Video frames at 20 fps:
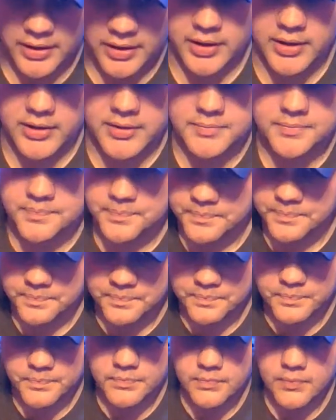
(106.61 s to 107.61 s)
I
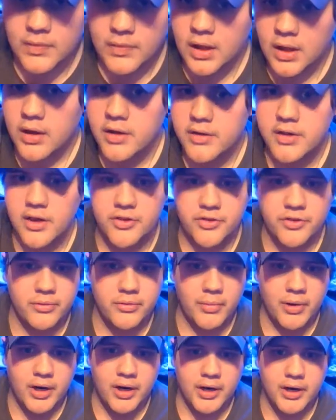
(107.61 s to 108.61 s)
tested
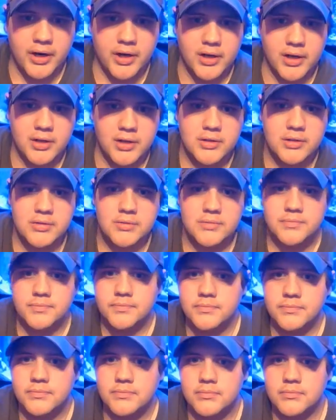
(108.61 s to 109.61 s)
my
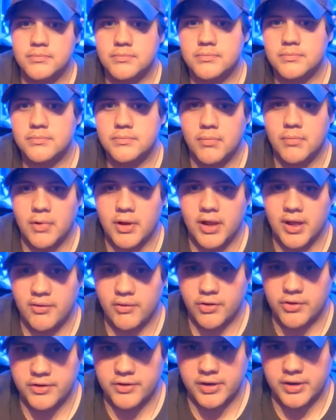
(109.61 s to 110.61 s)

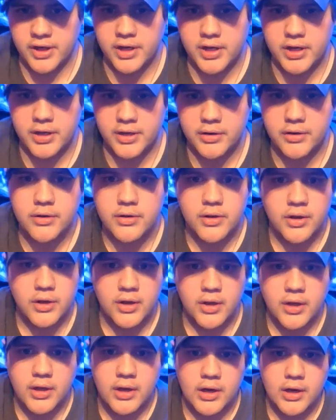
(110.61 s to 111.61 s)
levels today, and
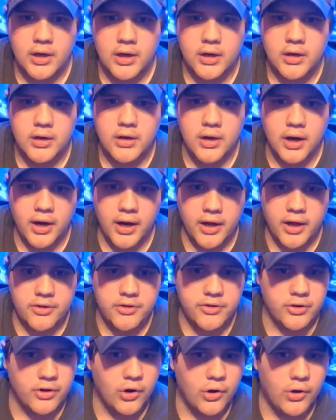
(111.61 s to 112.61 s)
I got
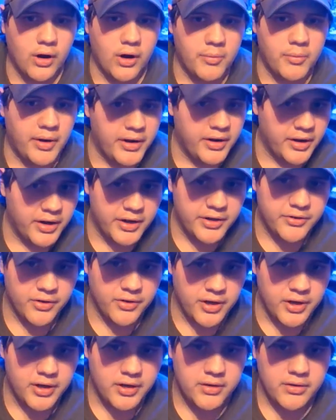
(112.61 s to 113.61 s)
0 on my
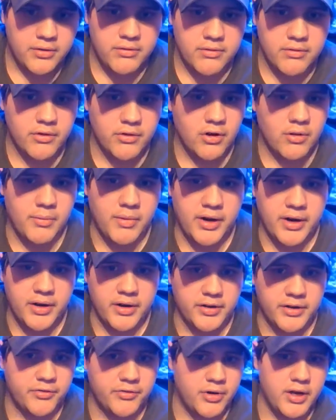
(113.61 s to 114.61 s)
nitrite, 0 on my
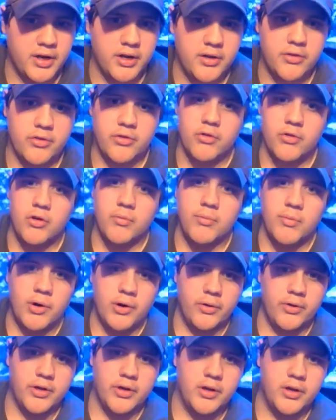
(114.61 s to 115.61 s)
nitrate, 0
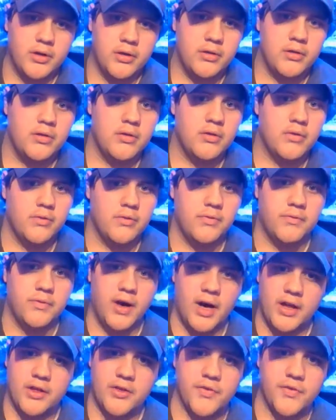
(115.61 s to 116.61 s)
ammonia.
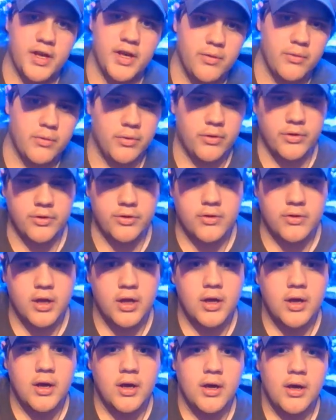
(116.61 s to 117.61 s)
Phosphate was
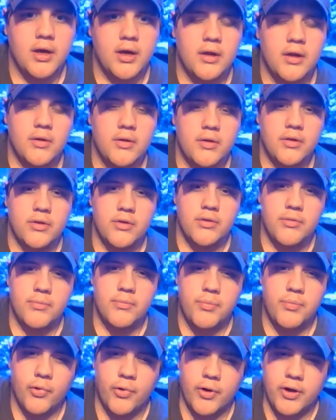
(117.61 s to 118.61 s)

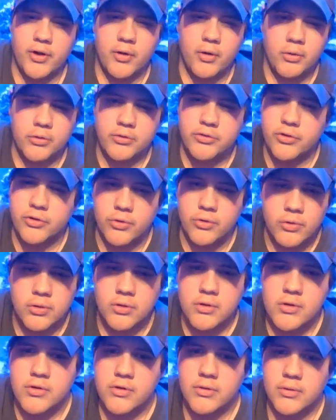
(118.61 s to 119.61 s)
0.02,
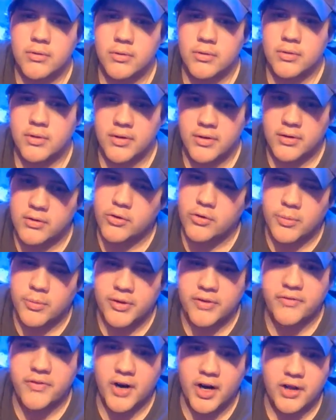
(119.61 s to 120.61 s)
so a little bit
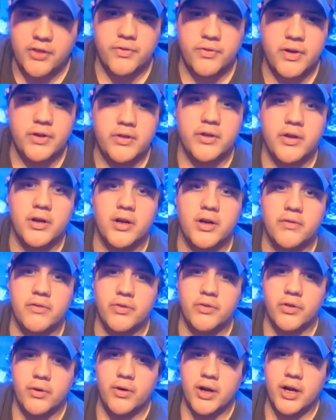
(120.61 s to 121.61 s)
of phosphate there,
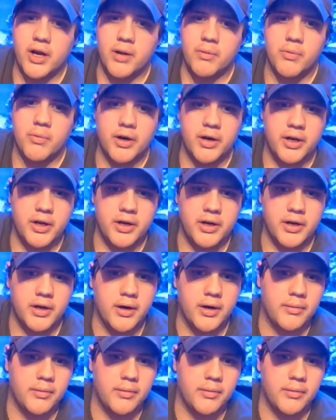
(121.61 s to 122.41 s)
even though I am running